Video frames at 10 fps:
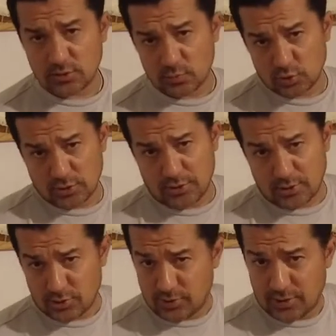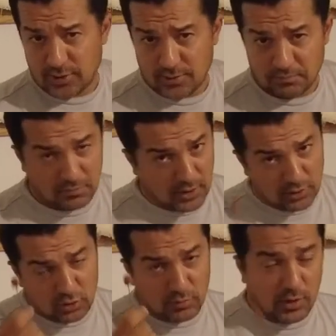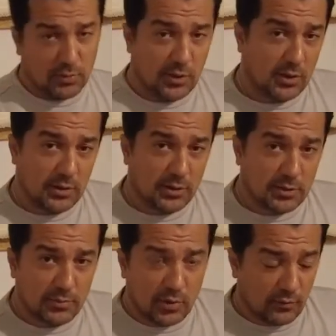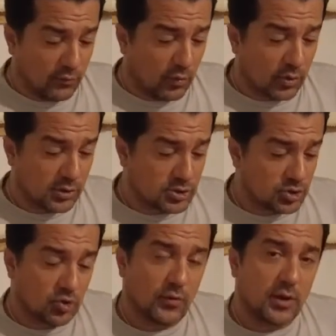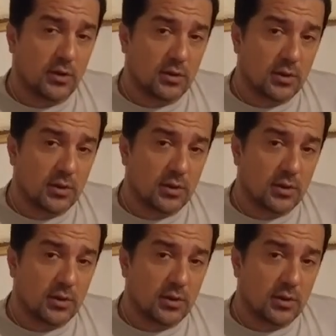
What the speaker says: mostly in hunting, I thought maybe a little bit of orange showing